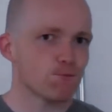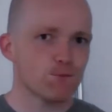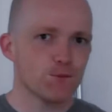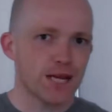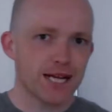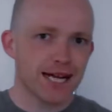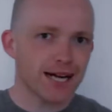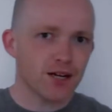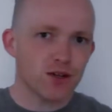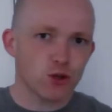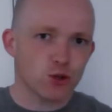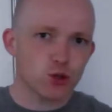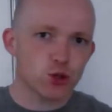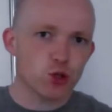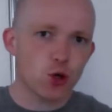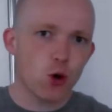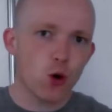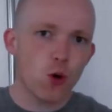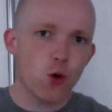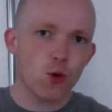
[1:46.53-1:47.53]
They cannot
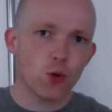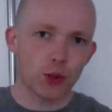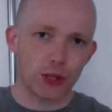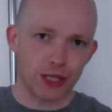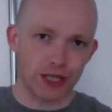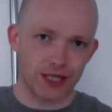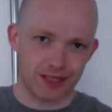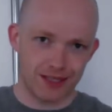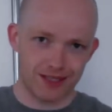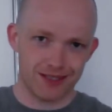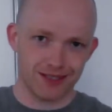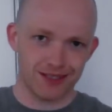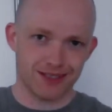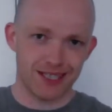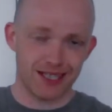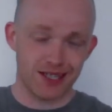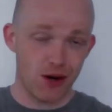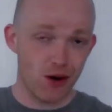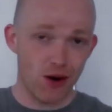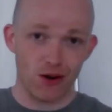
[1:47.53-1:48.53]
tone.
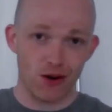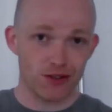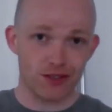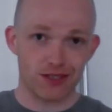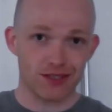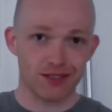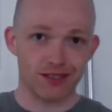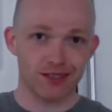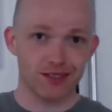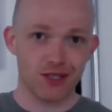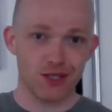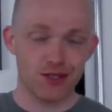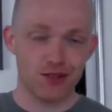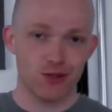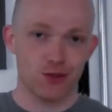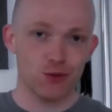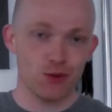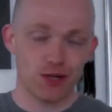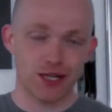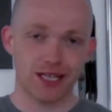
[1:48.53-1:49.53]
They can't. It doesn't
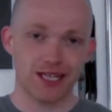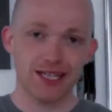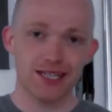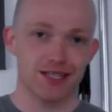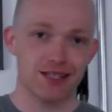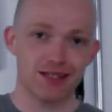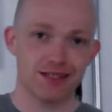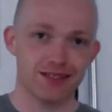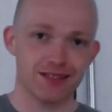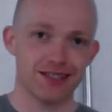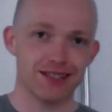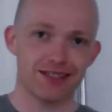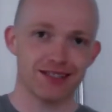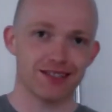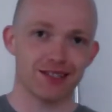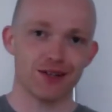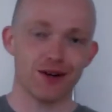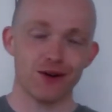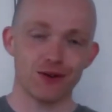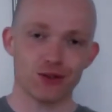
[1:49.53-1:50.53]
know what it is.
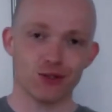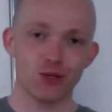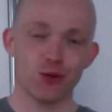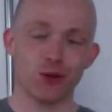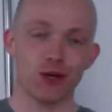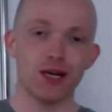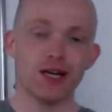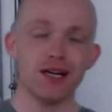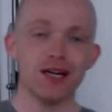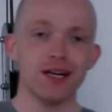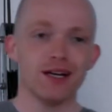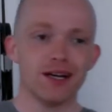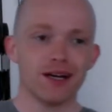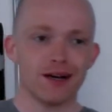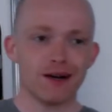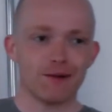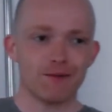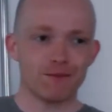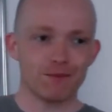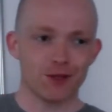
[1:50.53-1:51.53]
You can't tone.
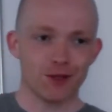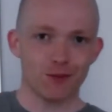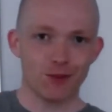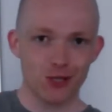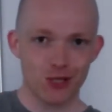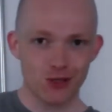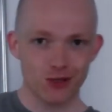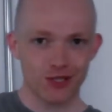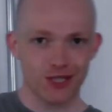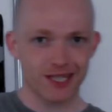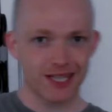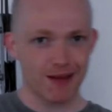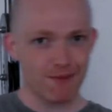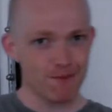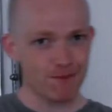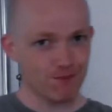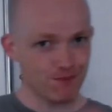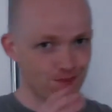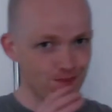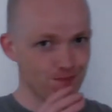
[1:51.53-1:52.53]
Your muscle can
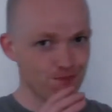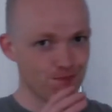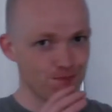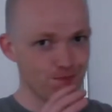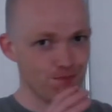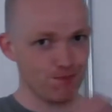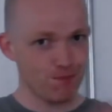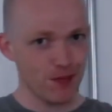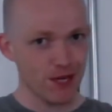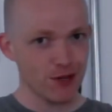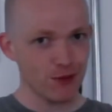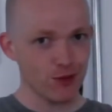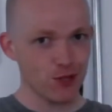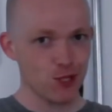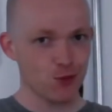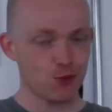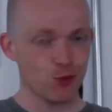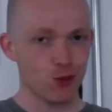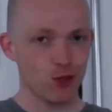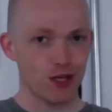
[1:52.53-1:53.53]
get bigger or
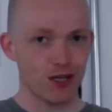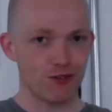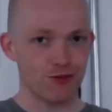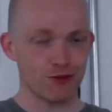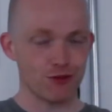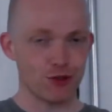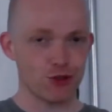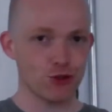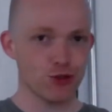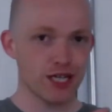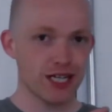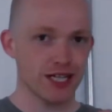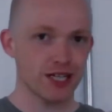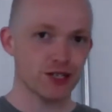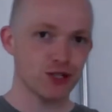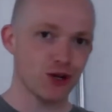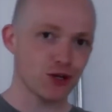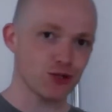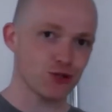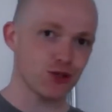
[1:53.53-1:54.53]
smaller through training
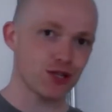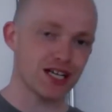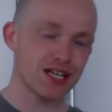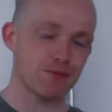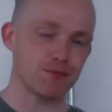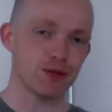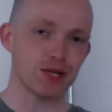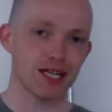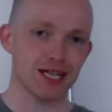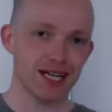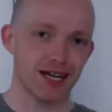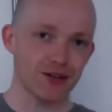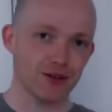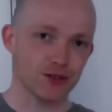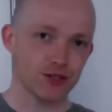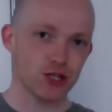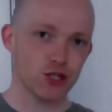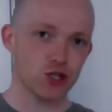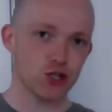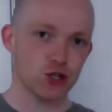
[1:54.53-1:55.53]
and not training, but it
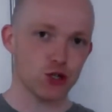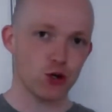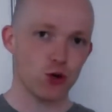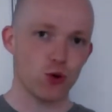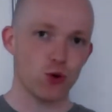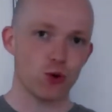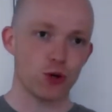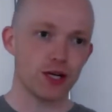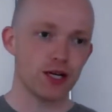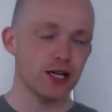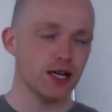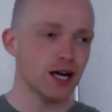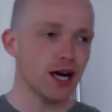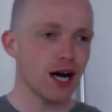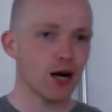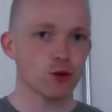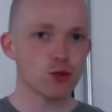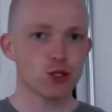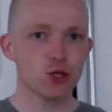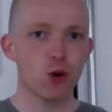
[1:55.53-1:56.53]
cannot tone.
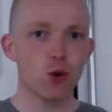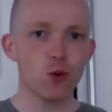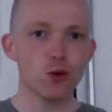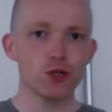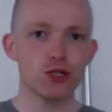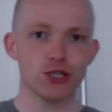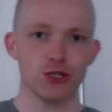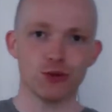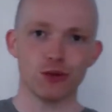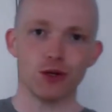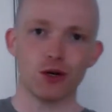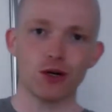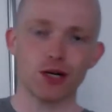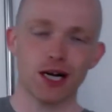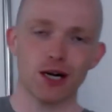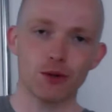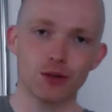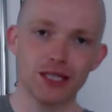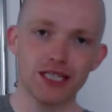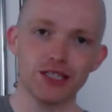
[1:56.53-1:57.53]
How toned you look,
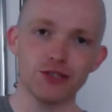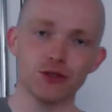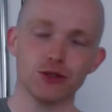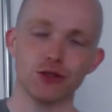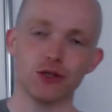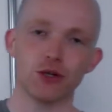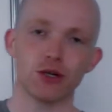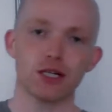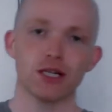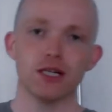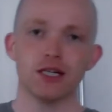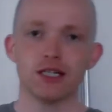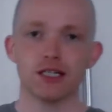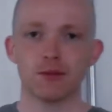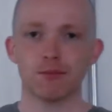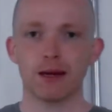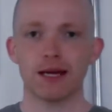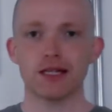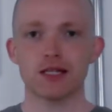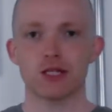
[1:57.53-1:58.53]
how lean you look,
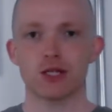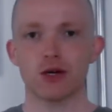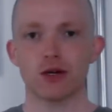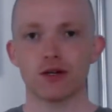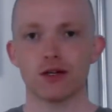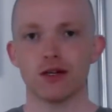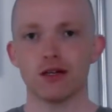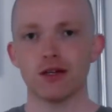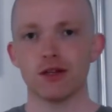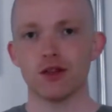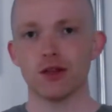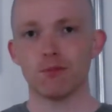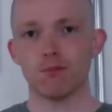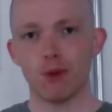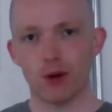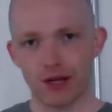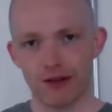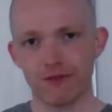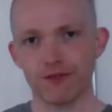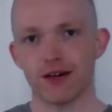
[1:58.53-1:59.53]
depends on the
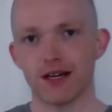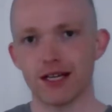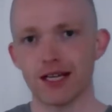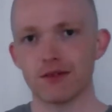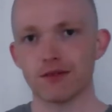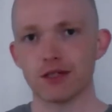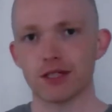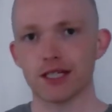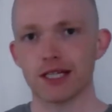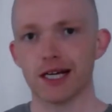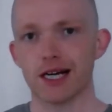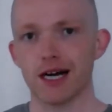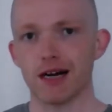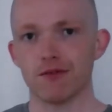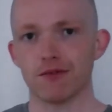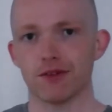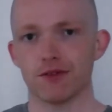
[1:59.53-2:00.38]
body fat level that you have.